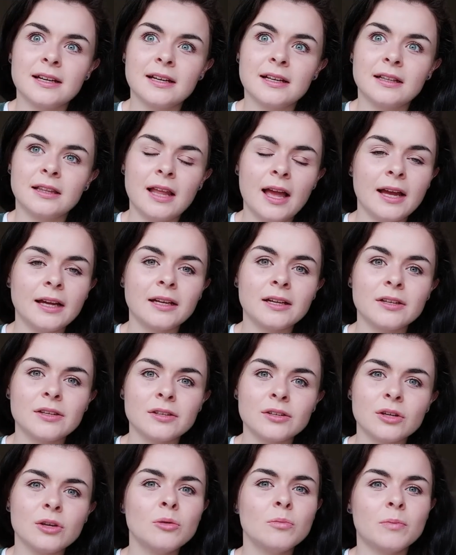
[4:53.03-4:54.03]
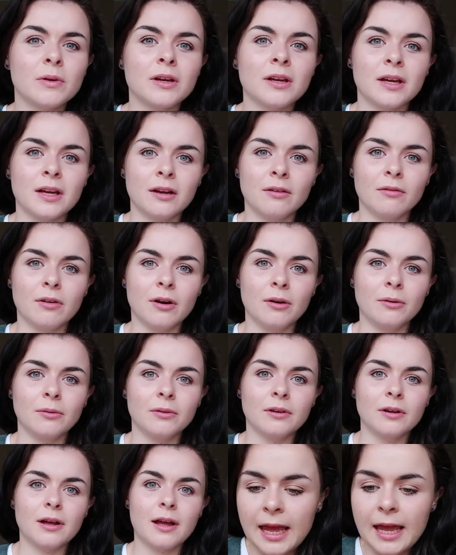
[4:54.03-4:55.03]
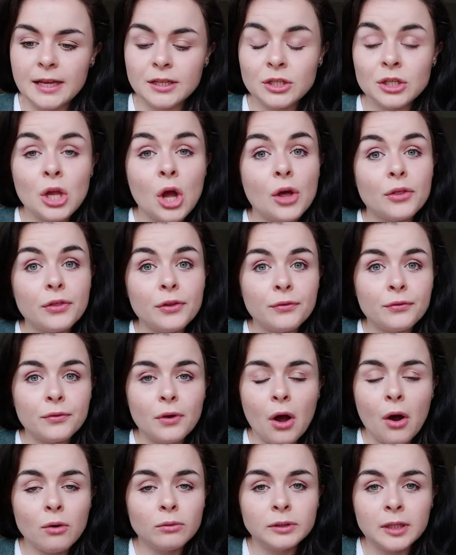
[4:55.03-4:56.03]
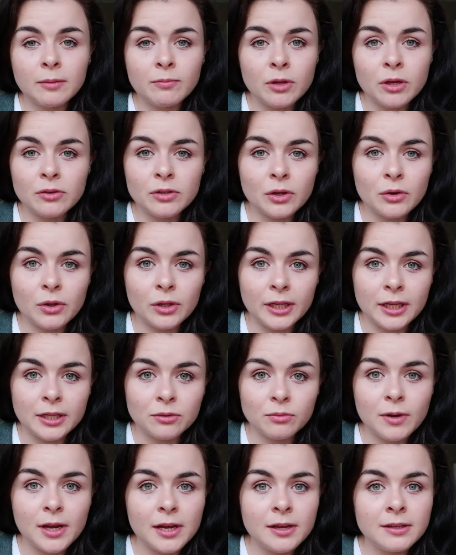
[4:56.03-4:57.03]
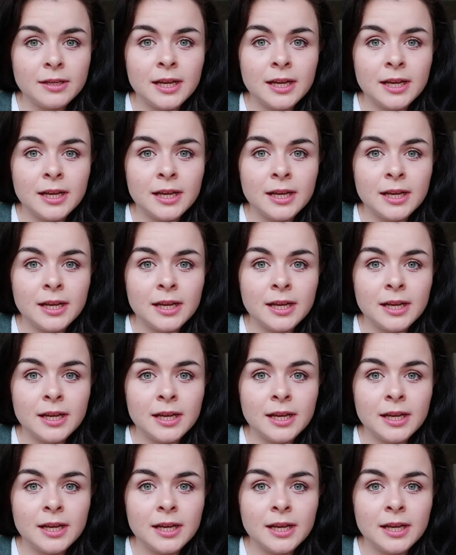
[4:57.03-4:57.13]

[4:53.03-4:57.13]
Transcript: like a superhero. it's not the only musical he's written.